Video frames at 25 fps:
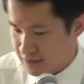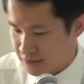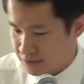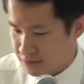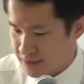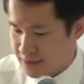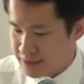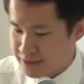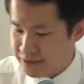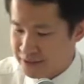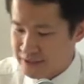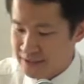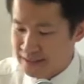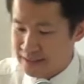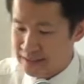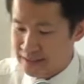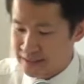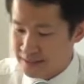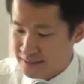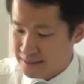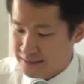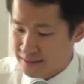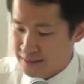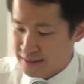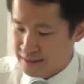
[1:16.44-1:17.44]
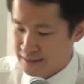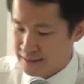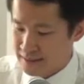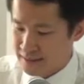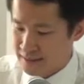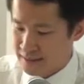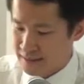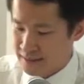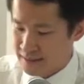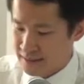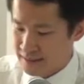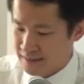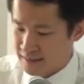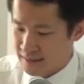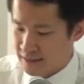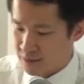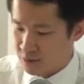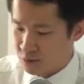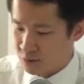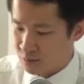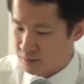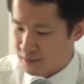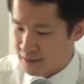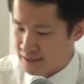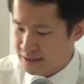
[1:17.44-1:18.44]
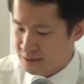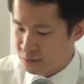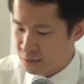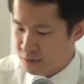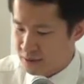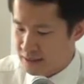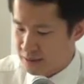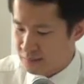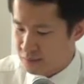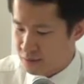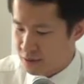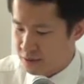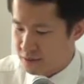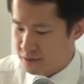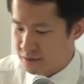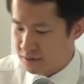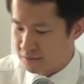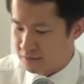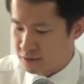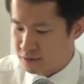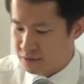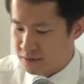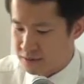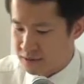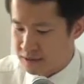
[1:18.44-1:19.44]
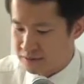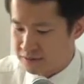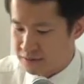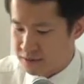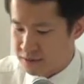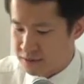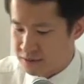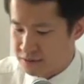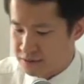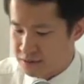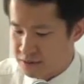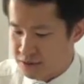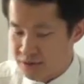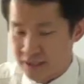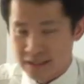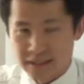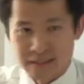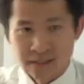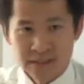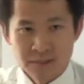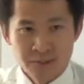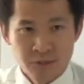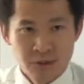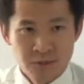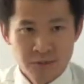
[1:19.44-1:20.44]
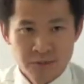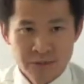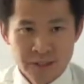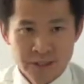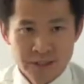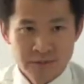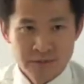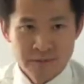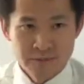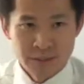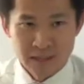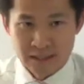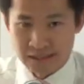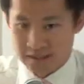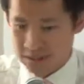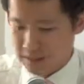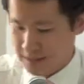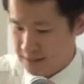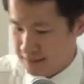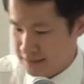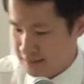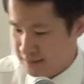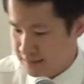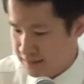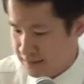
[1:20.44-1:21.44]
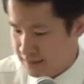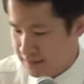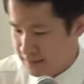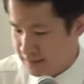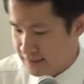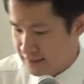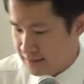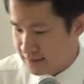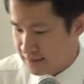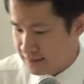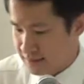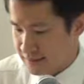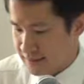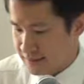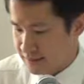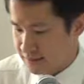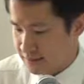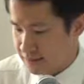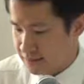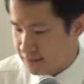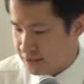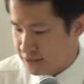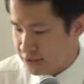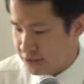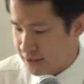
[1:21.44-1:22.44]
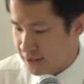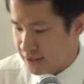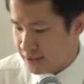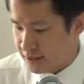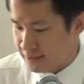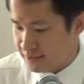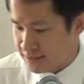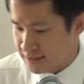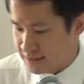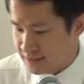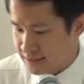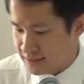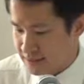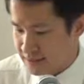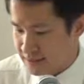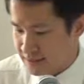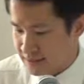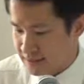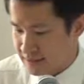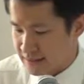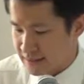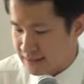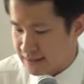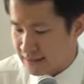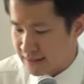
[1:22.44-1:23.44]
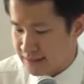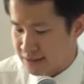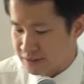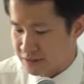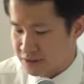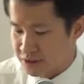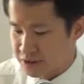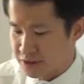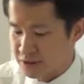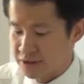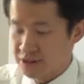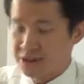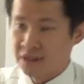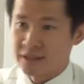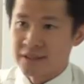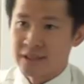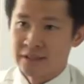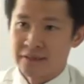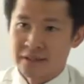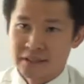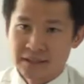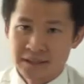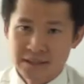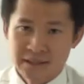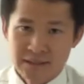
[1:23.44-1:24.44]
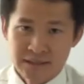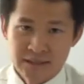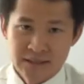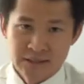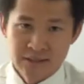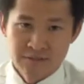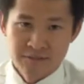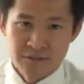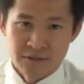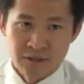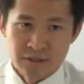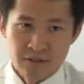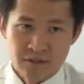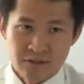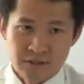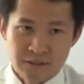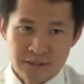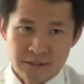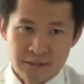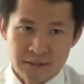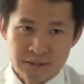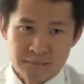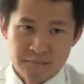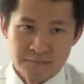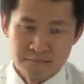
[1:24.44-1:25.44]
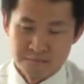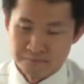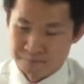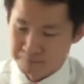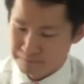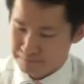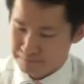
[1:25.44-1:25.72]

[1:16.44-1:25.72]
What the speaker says: So countries and cities need a robust working model of good governance to strike the appropriate balance, settle on the trade-offs, and decide on strategic directions for the longer term.